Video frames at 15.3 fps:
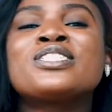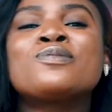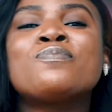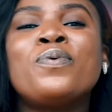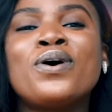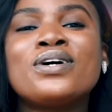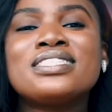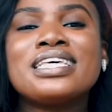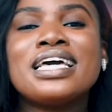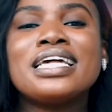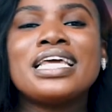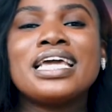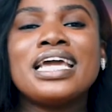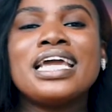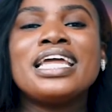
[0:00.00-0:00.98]

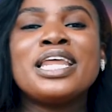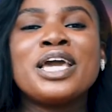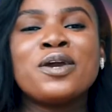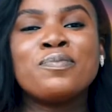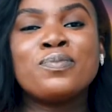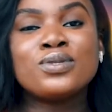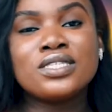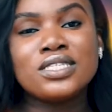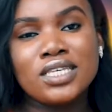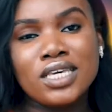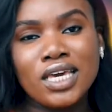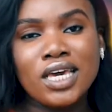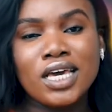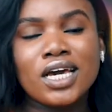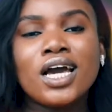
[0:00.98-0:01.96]
spotted in a
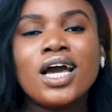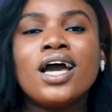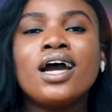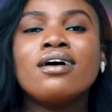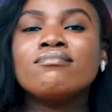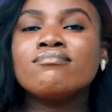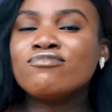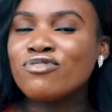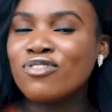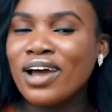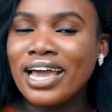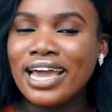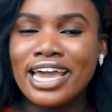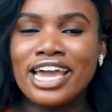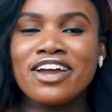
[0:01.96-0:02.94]
boutique
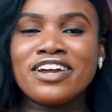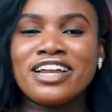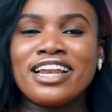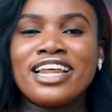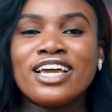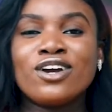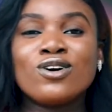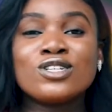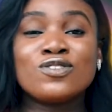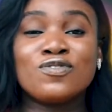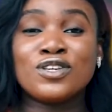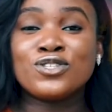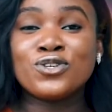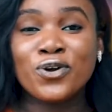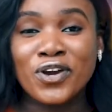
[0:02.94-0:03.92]
right here in Lagos,
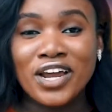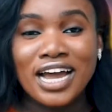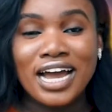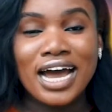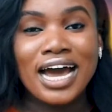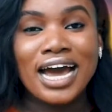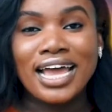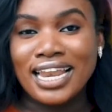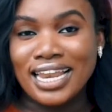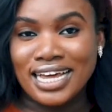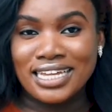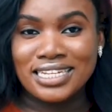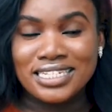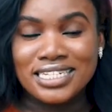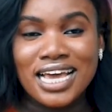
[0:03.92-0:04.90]
Victoria
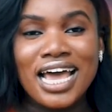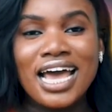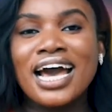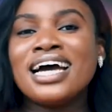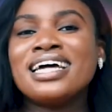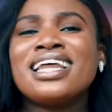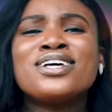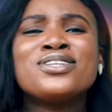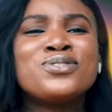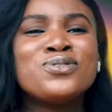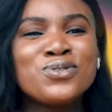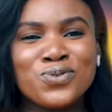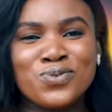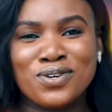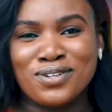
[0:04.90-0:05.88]
Island. And as
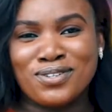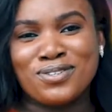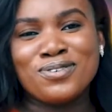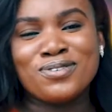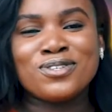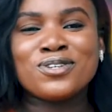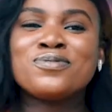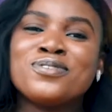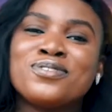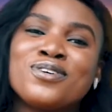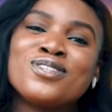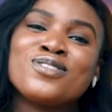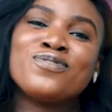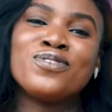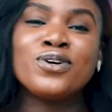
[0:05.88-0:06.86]
usual, Ozo was
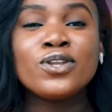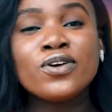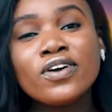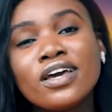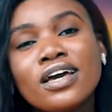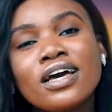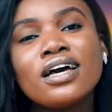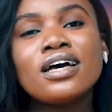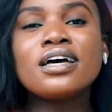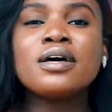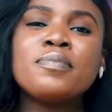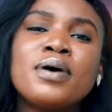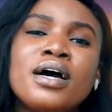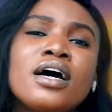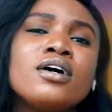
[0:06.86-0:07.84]
just following her
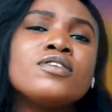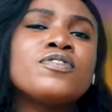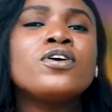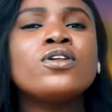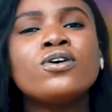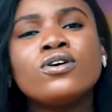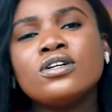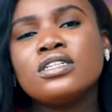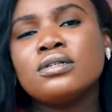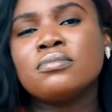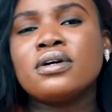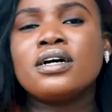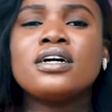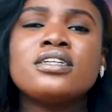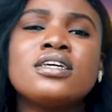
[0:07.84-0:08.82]
about, follow the
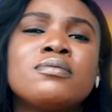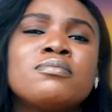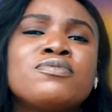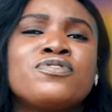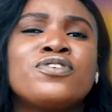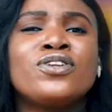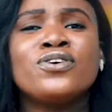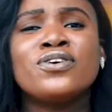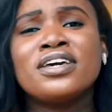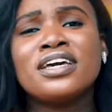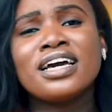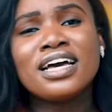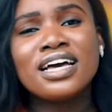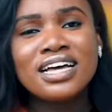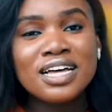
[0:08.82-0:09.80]
madam,
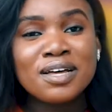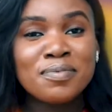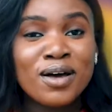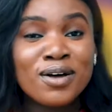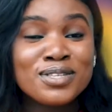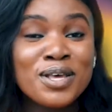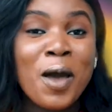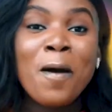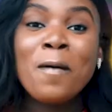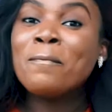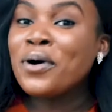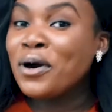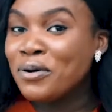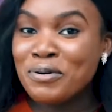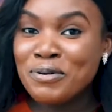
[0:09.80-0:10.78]
following her about.
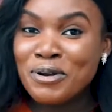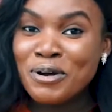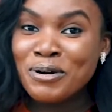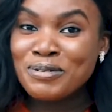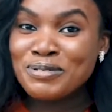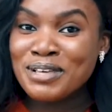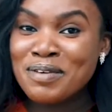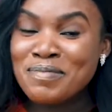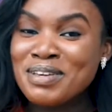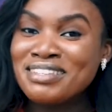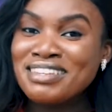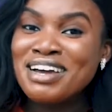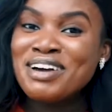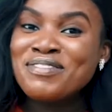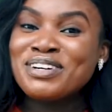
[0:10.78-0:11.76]
But who knows? I
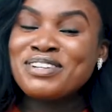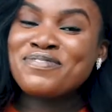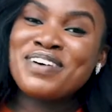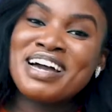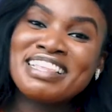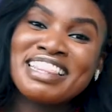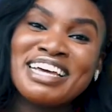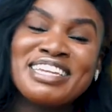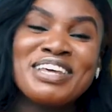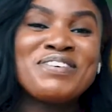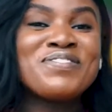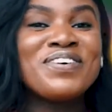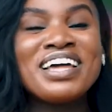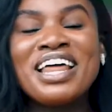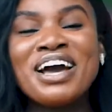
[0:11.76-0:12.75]
mean, for the fact that they
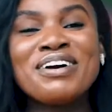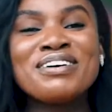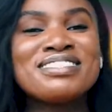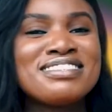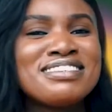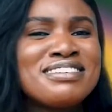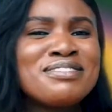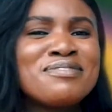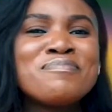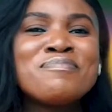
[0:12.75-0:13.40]
went out in the